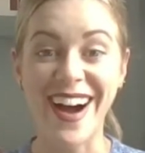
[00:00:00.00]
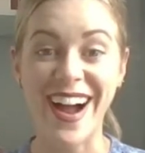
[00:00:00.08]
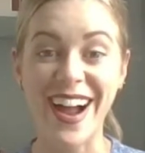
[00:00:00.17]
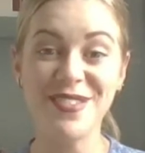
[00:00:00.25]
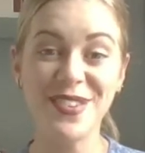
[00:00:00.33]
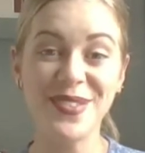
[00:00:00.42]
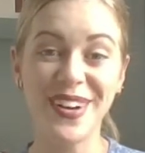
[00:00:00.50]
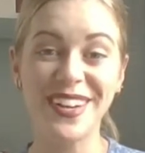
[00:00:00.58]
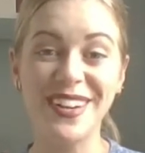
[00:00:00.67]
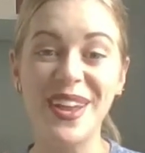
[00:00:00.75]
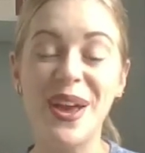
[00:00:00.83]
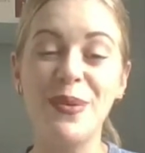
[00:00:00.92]
Hi
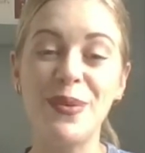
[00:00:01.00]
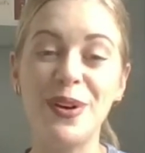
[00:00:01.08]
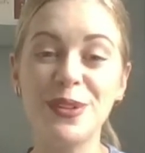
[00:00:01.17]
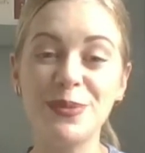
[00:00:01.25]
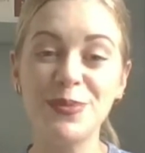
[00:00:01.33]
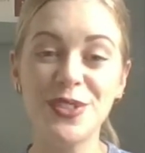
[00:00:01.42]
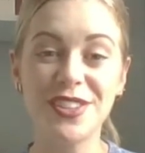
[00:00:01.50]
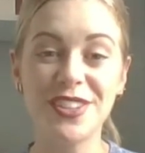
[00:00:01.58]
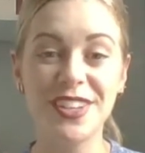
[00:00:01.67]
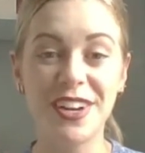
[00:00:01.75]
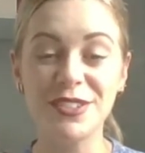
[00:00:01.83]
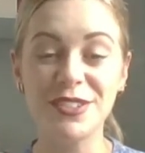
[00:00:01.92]
everyone, welcome to
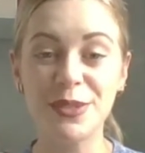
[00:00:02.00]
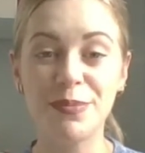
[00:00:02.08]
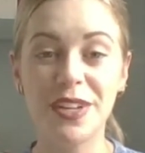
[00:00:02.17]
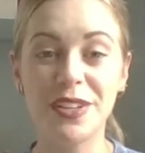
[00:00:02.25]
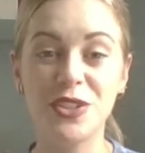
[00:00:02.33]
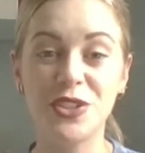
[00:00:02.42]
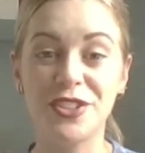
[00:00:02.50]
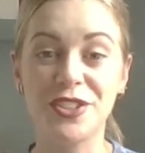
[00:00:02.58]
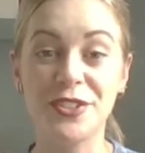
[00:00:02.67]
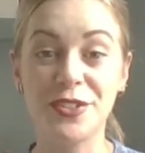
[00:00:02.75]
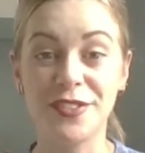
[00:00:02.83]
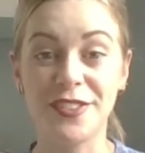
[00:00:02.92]
the Nourish Me
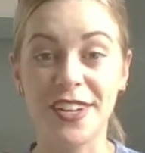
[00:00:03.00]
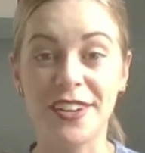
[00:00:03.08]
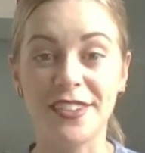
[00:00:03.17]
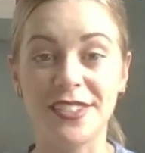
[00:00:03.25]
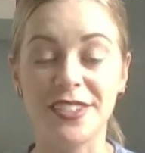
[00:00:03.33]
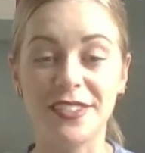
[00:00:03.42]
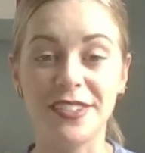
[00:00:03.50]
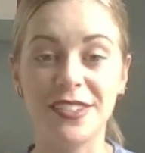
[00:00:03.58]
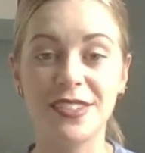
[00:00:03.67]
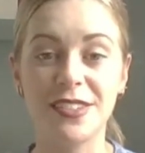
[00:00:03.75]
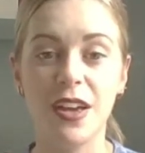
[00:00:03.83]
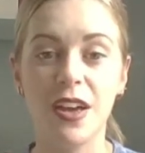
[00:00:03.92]
Nutritional video
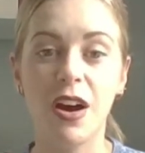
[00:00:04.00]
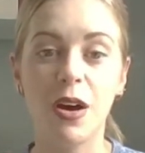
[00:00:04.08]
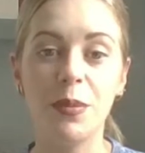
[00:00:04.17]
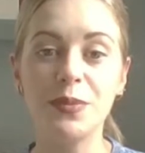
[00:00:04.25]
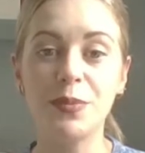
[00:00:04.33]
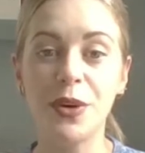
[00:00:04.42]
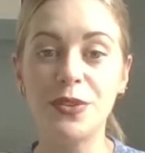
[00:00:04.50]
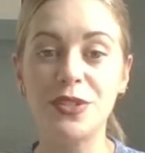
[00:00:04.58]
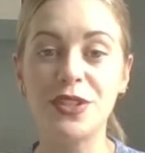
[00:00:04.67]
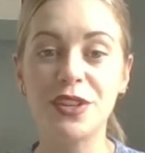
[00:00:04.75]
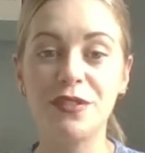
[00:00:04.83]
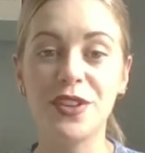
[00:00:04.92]
series. I'll be
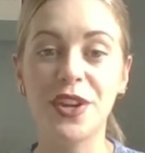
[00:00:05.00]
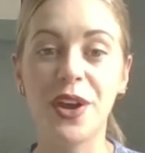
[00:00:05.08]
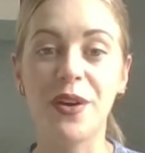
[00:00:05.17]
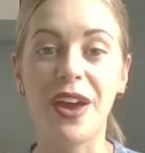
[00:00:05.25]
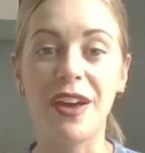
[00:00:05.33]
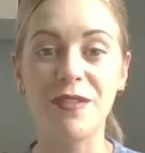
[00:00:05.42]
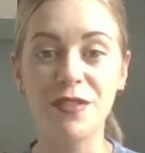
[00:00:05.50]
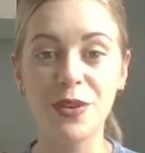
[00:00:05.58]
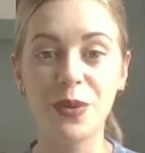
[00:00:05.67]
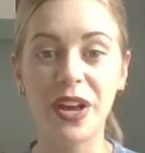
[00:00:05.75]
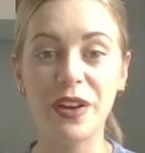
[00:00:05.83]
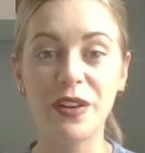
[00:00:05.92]
posting a video every
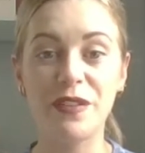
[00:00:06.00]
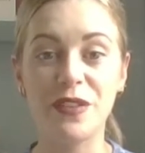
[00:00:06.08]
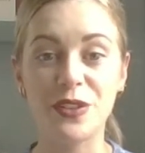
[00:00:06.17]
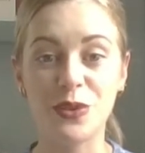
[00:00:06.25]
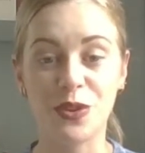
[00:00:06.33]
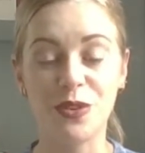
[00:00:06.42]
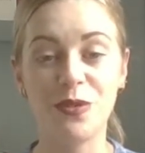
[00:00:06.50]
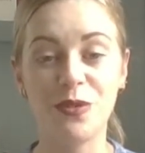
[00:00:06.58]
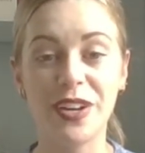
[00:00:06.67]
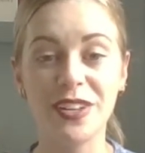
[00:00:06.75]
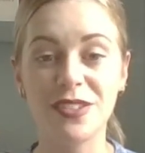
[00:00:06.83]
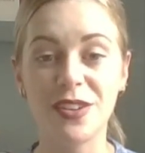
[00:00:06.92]
week for 12
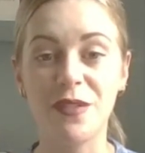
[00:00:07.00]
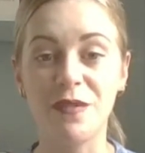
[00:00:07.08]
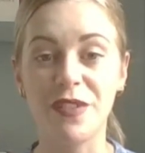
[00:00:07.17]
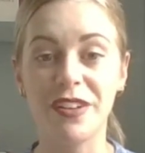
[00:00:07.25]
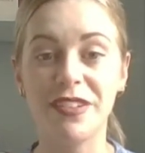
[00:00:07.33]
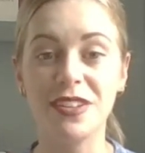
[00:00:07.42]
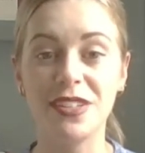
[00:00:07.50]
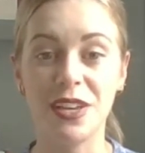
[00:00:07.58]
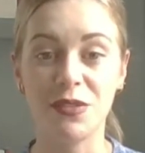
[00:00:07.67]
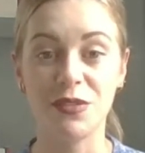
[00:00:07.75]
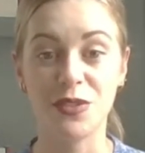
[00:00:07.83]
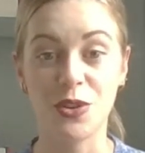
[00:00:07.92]
weeks on various
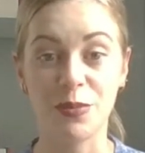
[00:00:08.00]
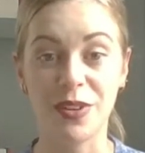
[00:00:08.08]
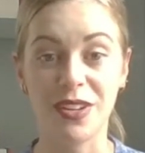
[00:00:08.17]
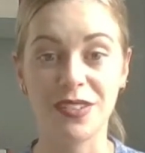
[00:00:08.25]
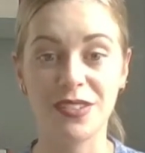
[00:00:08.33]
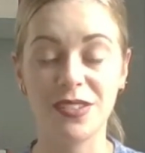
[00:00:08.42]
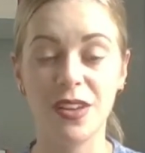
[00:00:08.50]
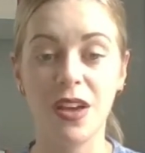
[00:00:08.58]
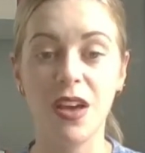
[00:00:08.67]
health topics.